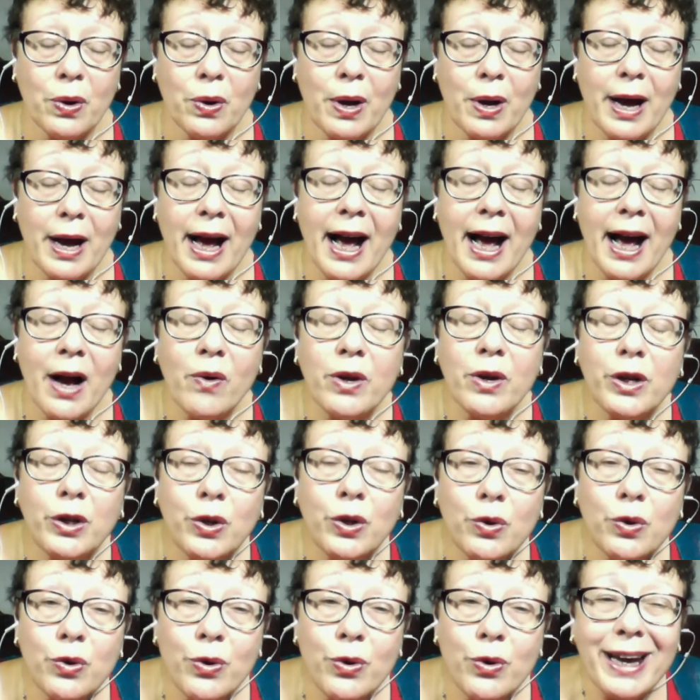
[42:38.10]
How can
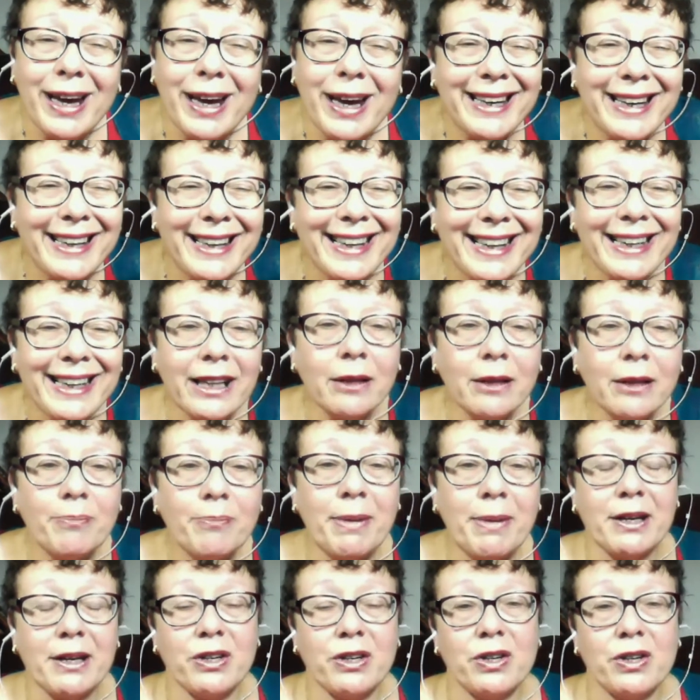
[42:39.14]
you create little
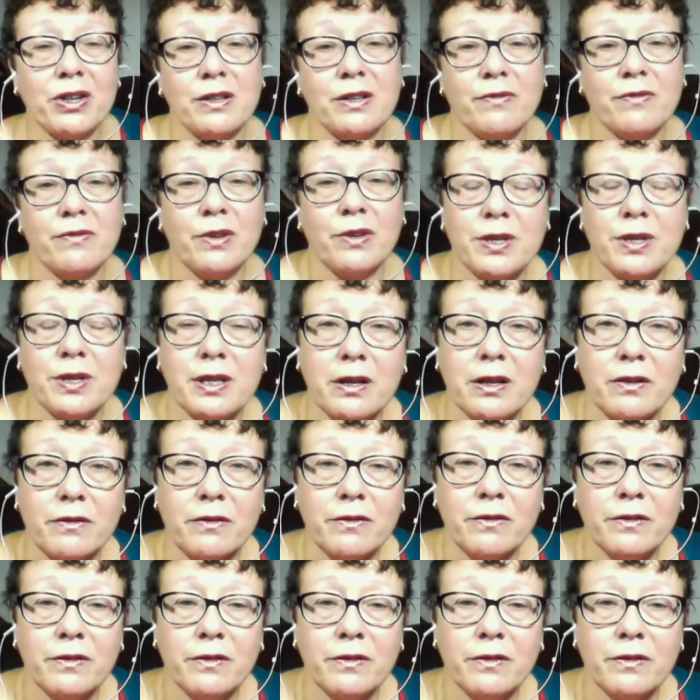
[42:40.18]
pictures for yourself?